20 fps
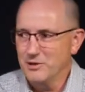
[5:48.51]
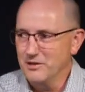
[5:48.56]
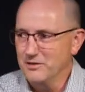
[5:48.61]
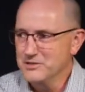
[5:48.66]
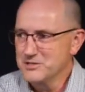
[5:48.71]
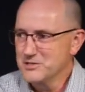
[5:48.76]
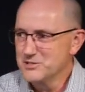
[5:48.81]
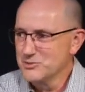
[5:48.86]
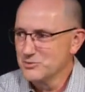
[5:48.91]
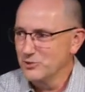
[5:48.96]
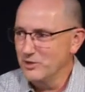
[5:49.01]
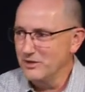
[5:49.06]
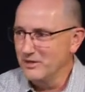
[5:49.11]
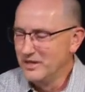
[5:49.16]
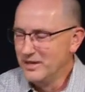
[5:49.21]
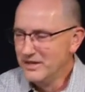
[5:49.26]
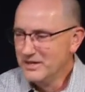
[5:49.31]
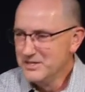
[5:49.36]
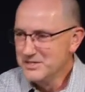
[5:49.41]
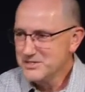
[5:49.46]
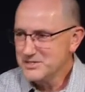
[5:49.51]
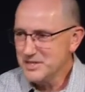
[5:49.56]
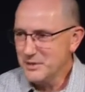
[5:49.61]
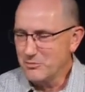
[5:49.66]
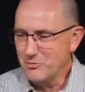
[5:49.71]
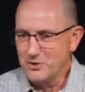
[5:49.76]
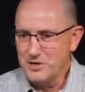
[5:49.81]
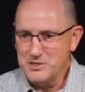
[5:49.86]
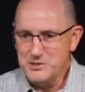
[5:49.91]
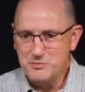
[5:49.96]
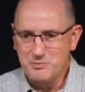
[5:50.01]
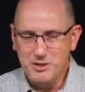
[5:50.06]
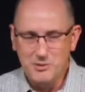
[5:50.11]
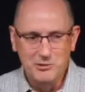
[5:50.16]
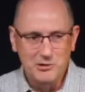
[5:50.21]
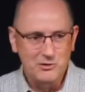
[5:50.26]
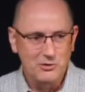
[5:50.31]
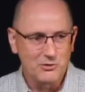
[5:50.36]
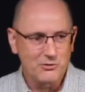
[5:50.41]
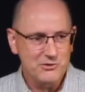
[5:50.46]
This is what separates
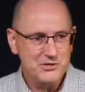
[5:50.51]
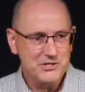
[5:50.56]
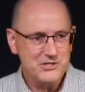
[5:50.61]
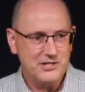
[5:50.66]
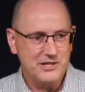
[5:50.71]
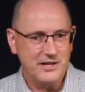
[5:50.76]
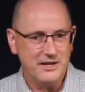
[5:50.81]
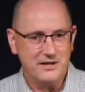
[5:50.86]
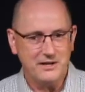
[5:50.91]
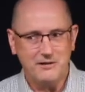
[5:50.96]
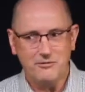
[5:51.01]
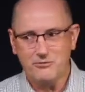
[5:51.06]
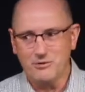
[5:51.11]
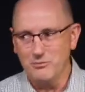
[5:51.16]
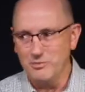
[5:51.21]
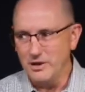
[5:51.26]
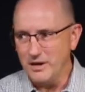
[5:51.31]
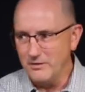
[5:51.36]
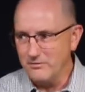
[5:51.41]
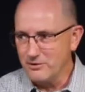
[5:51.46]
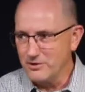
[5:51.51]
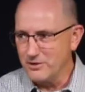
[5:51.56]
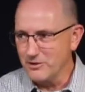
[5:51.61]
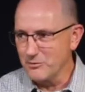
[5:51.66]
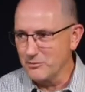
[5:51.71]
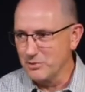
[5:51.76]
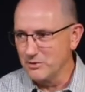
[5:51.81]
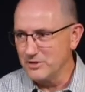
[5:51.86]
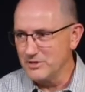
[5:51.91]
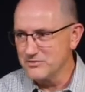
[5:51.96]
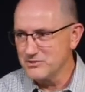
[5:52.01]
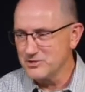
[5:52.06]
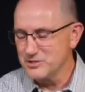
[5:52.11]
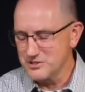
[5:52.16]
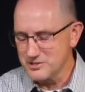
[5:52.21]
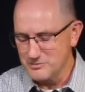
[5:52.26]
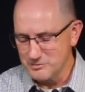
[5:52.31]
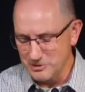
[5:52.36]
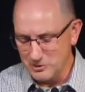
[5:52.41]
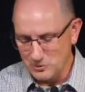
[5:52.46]
biblical Christianity from every other belief
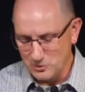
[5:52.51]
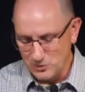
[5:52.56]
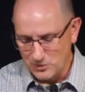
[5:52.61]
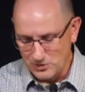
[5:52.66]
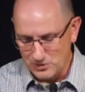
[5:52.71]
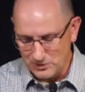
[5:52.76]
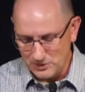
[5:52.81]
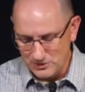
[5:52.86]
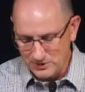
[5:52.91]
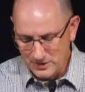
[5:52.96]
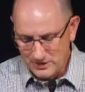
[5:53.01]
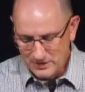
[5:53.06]
system in the world